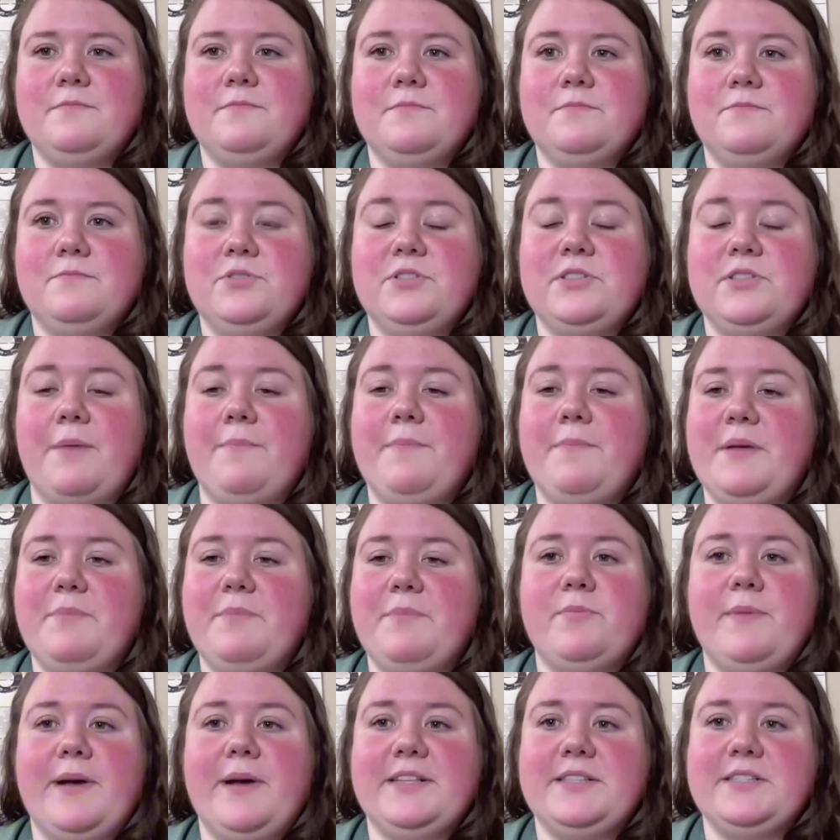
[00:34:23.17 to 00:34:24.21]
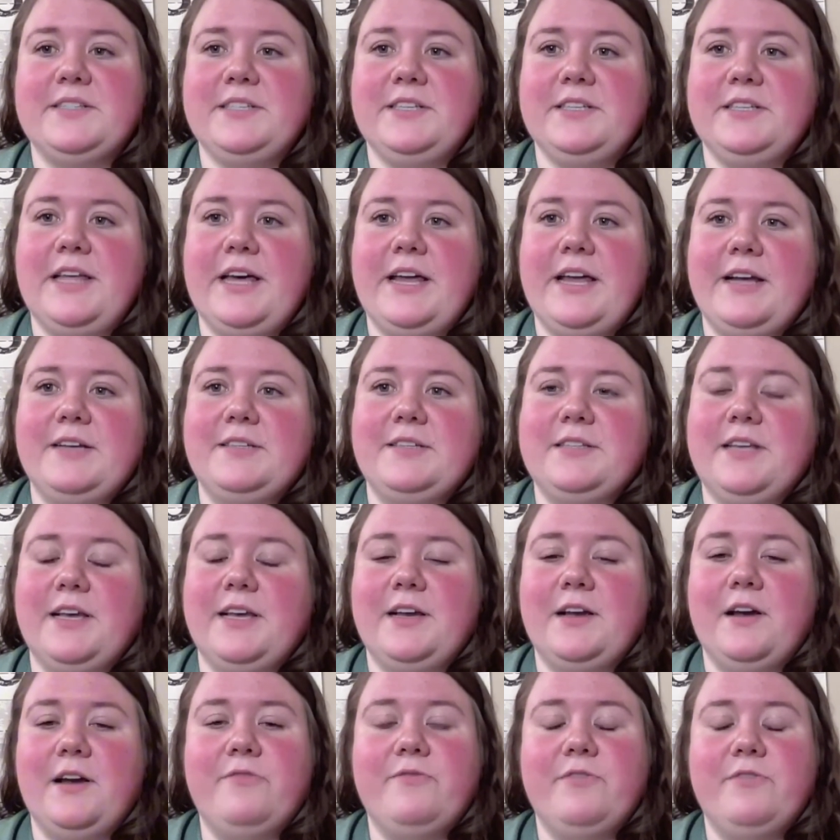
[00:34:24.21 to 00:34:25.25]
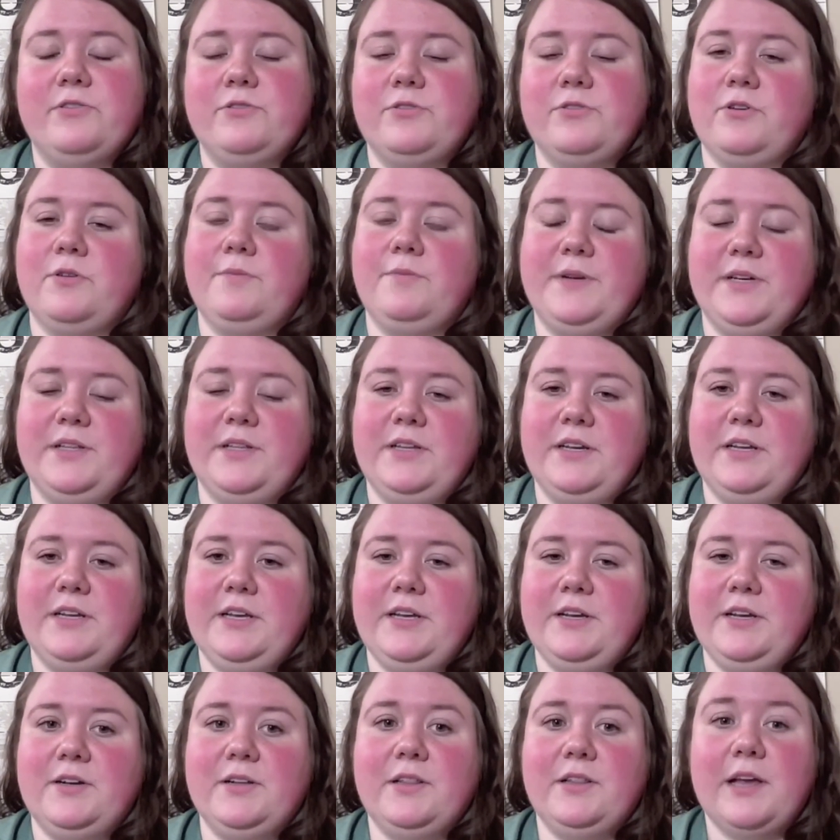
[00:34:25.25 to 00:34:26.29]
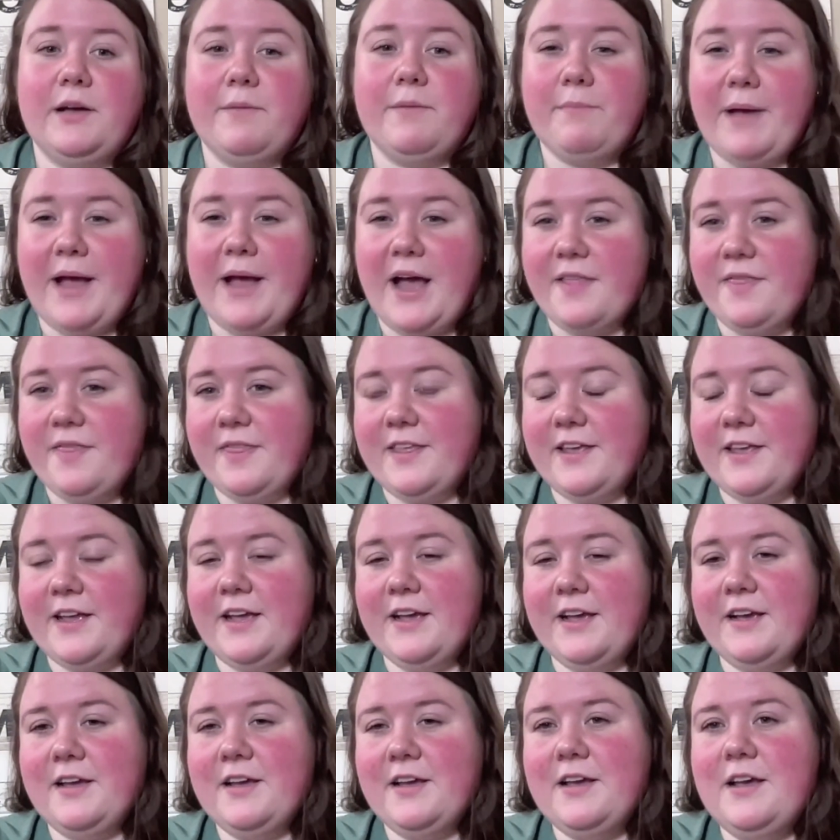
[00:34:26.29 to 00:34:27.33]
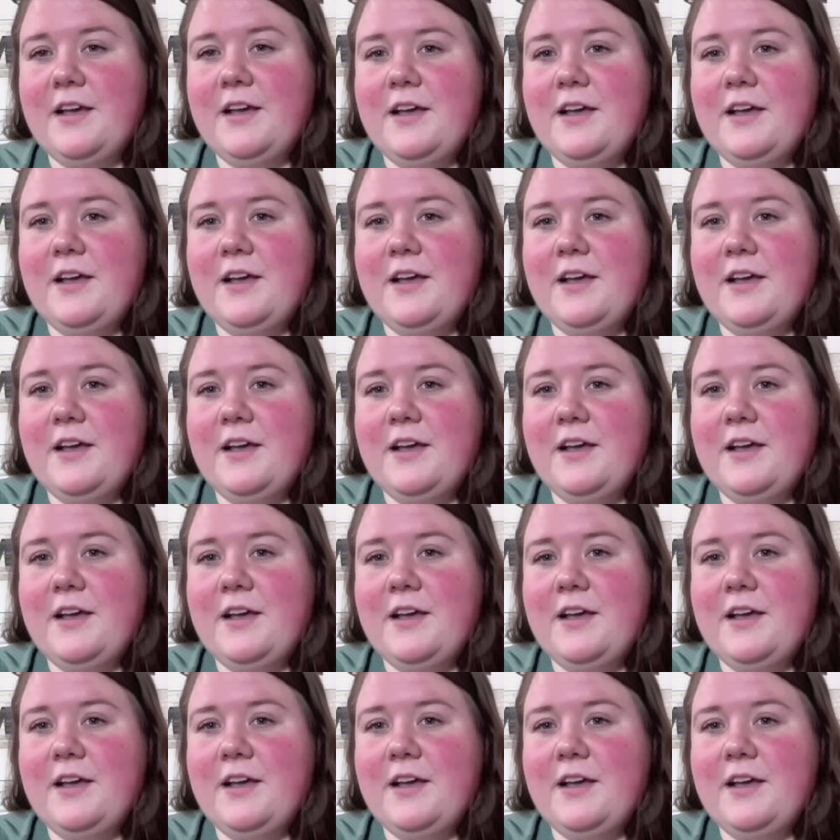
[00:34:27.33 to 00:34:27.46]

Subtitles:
some people might see that as like a vulnerability or like a bad thing.